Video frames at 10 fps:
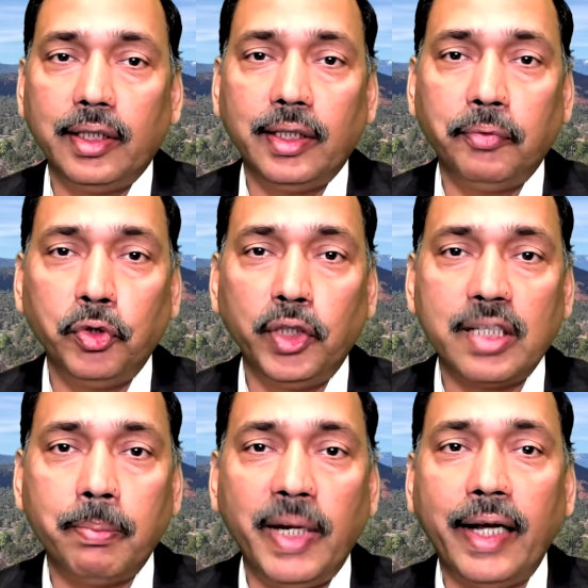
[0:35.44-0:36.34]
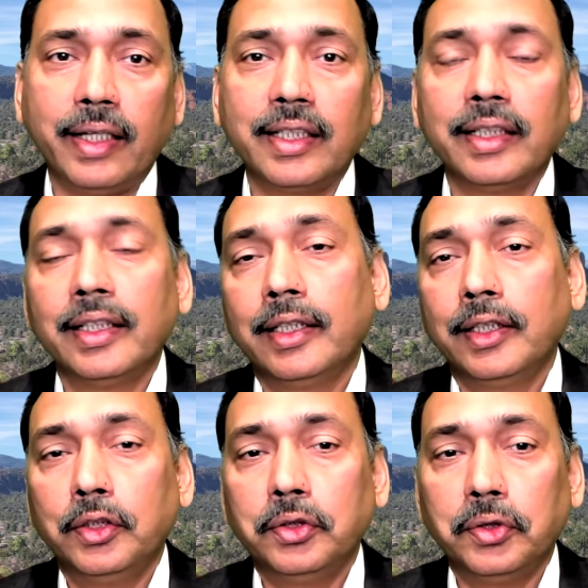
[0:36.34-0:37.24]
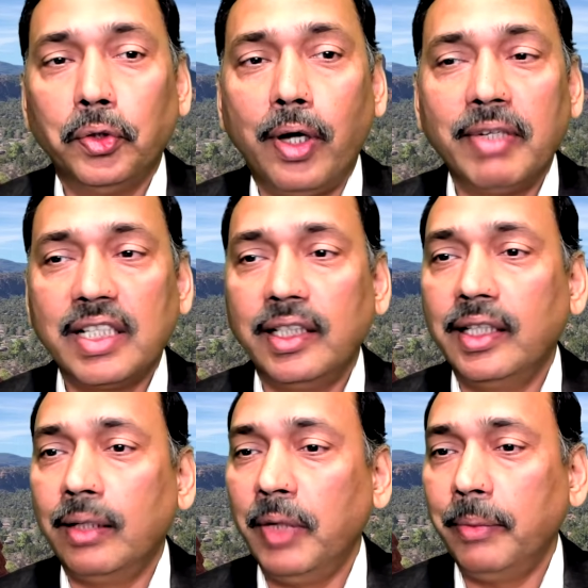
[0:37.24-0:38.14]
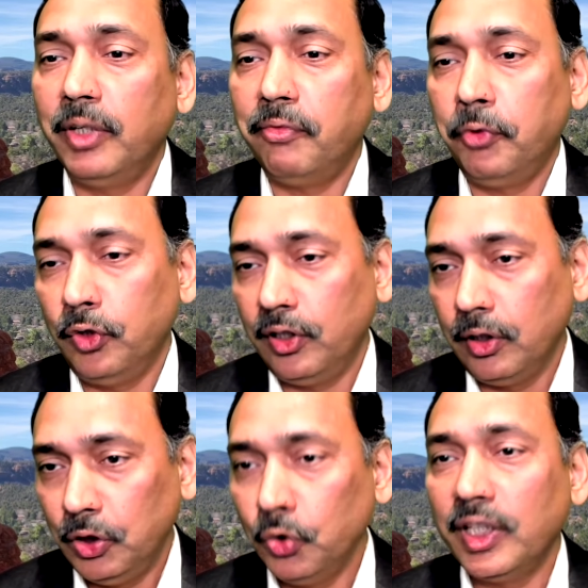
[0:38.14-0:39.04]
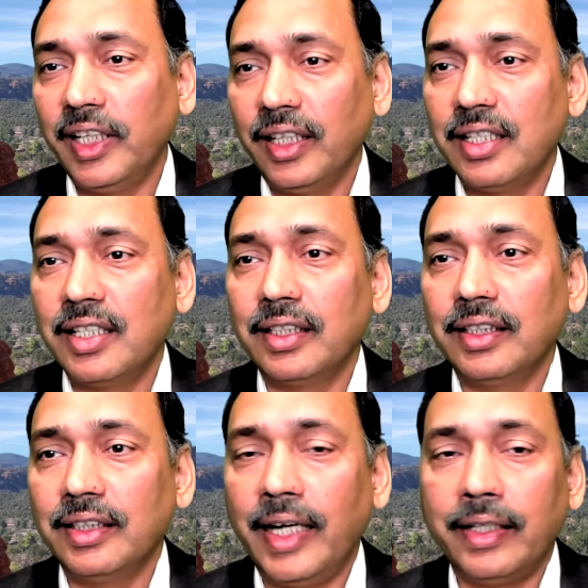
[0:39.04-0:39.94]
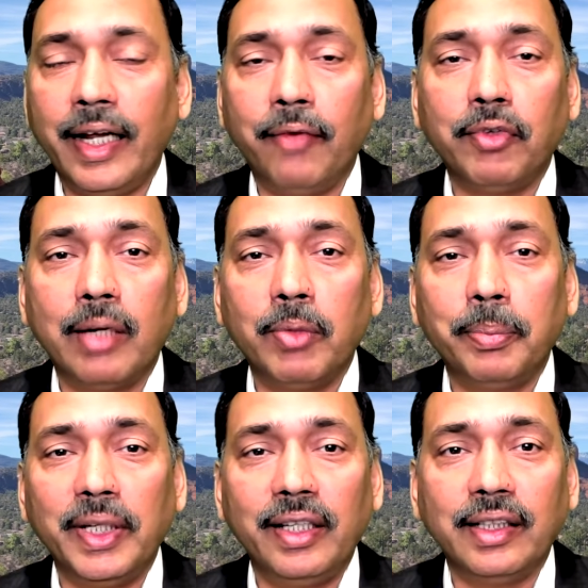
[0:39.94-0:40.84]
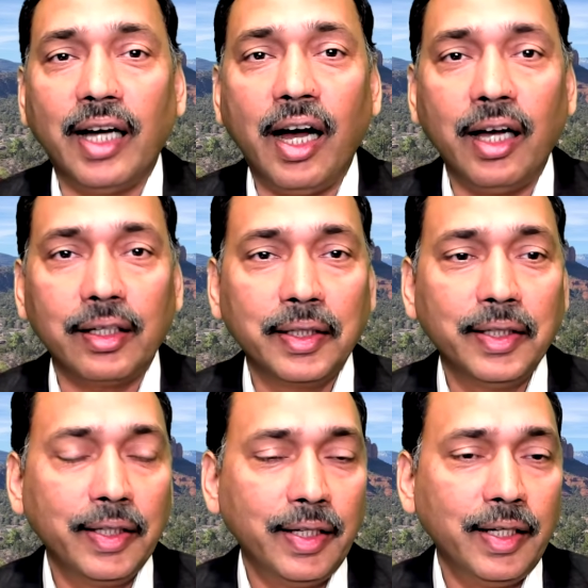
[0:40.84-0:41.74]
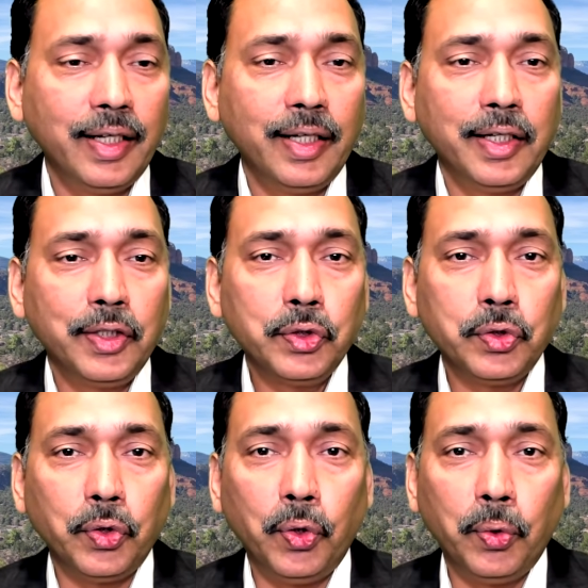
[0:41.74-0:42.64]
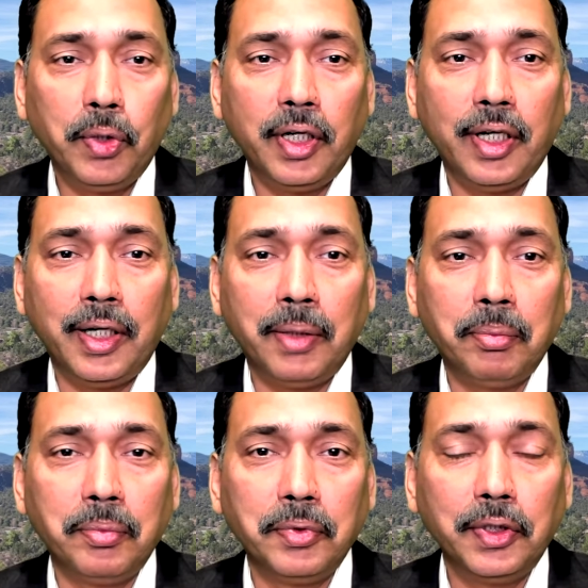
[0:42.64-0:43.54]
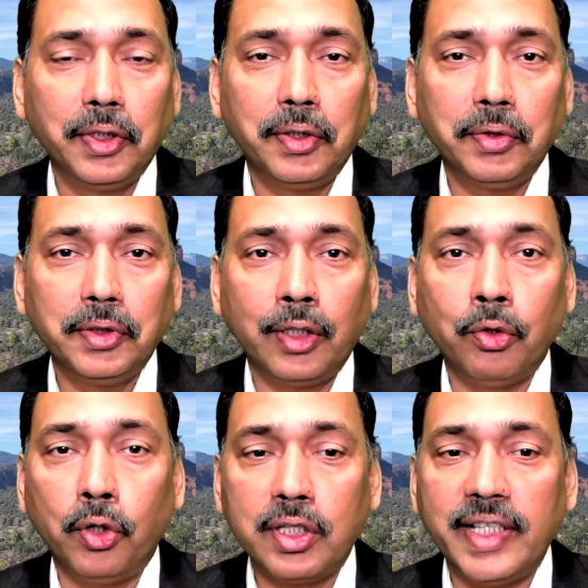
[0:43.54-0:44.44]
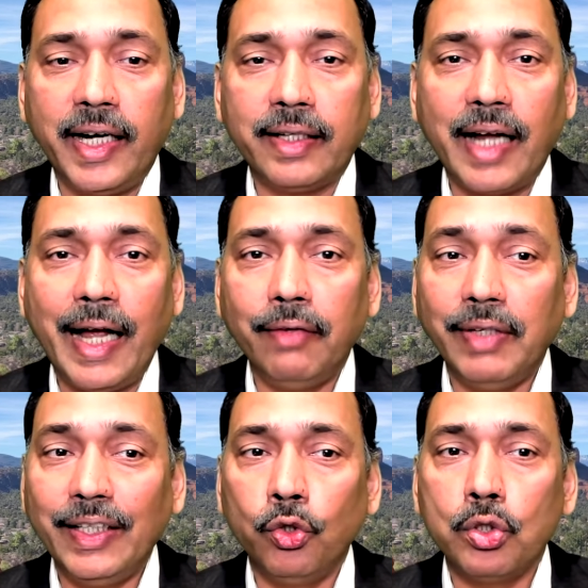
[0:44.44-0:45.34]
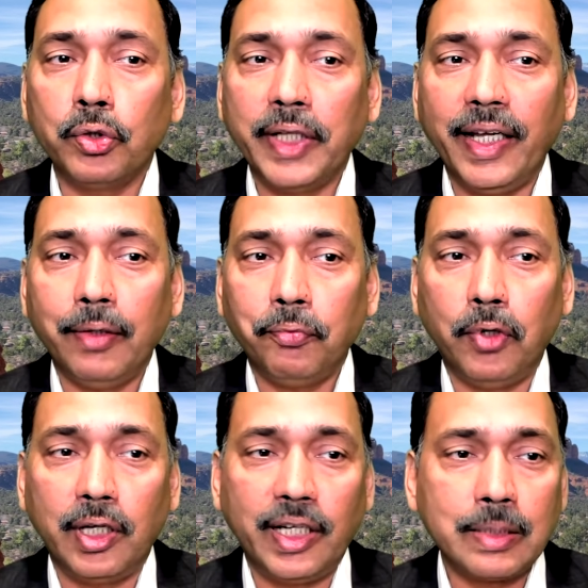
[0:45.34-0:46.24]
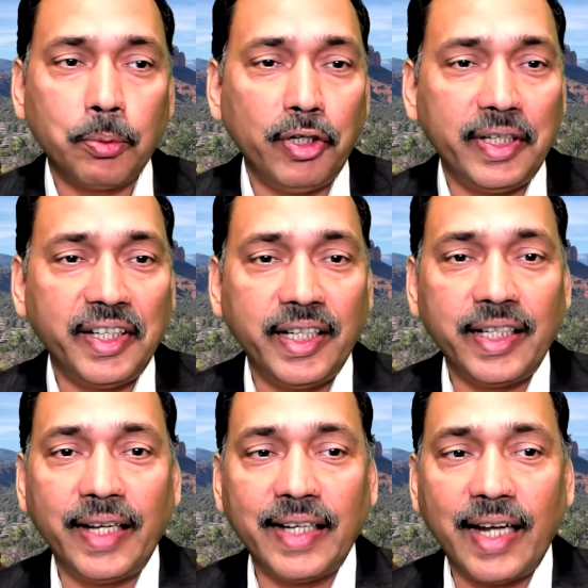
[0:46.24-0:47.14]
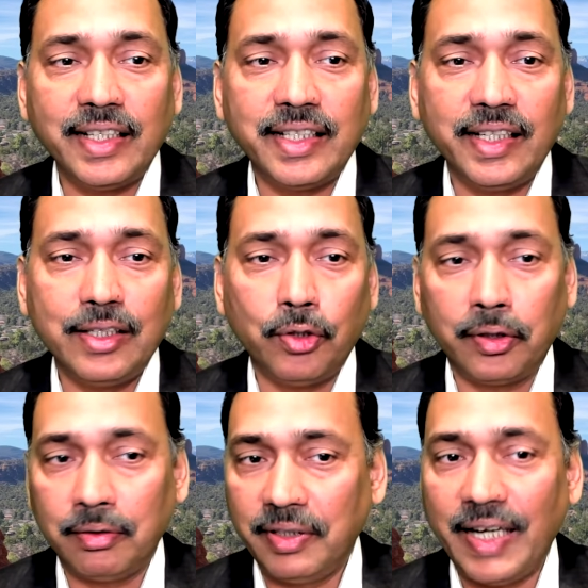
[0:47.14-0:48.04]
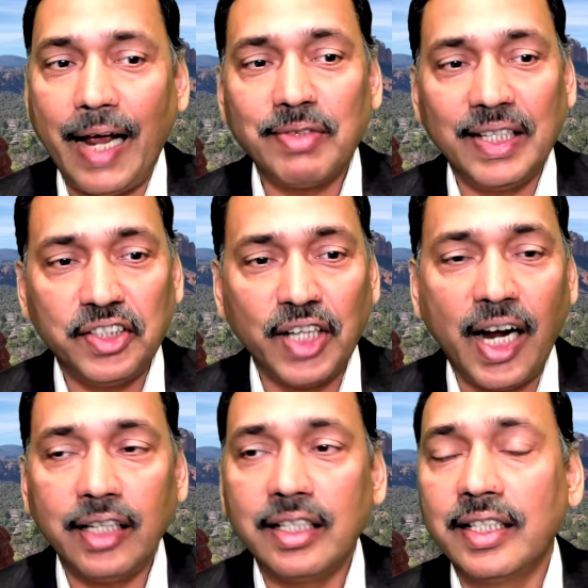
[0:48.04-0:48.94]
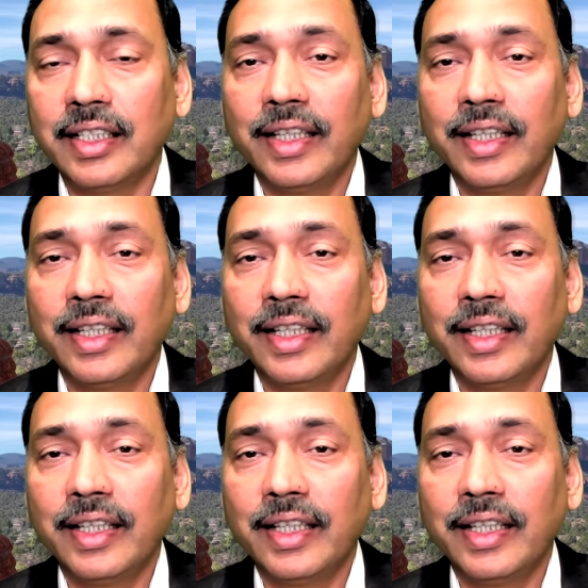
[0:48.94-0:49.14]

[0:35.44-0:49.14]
few years back, so obviously there may be few new things that have come up in R. So the codes that I will use today for exploratory data analysis or graphs and charts